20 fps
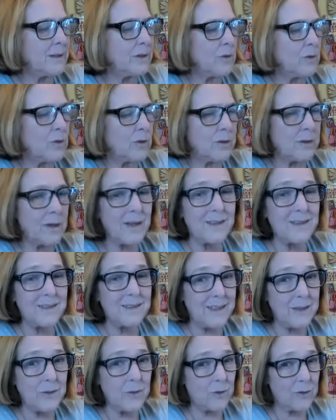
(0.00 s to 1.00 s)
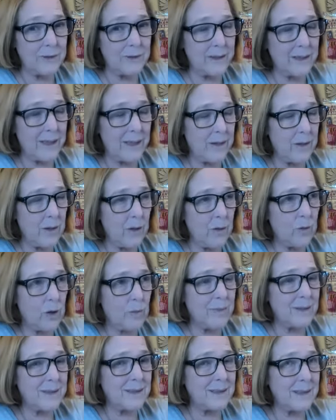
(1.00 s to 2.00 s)
Dior, not Dior D-I-O-R,
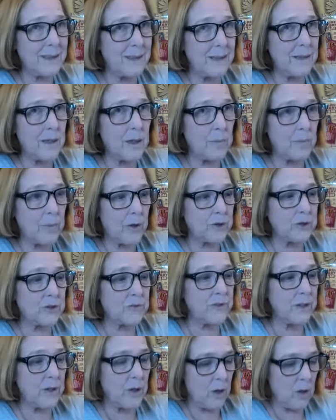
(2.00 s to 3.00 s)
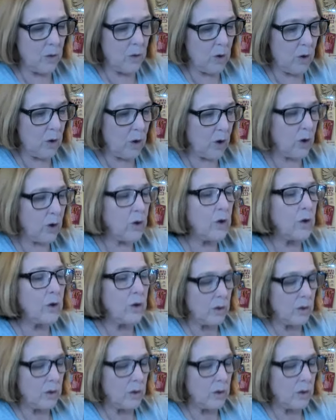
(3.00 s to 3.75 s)
but D apostrophe O-R.